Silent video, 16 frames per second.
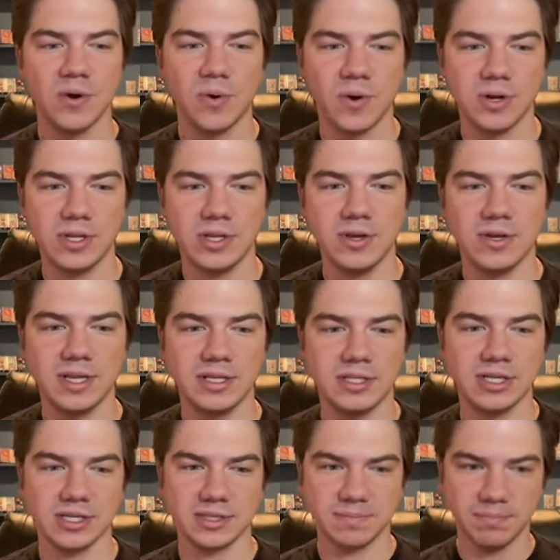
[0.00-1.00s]
or you can
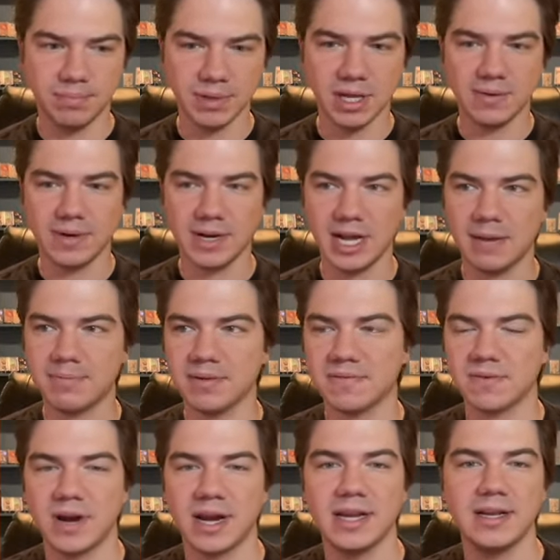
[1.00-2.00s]
just blow it up with
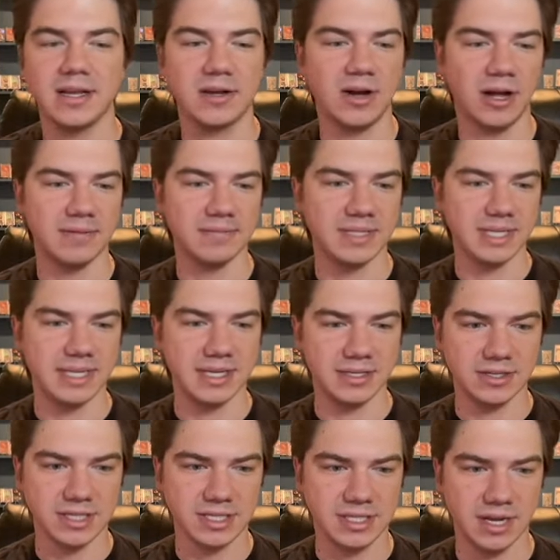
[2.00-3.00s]
frightening calm to
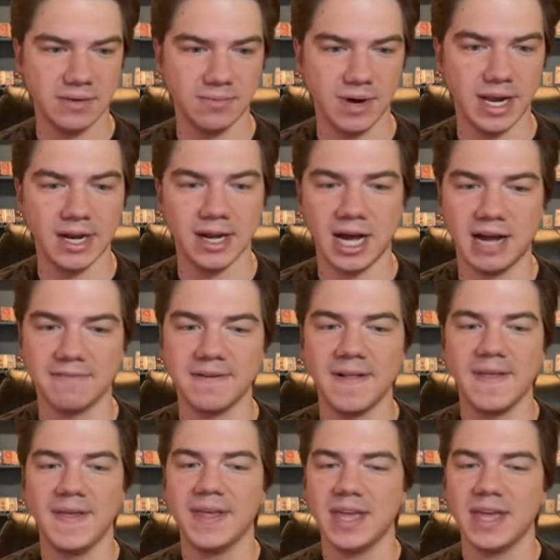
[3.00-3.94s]
get your stun one off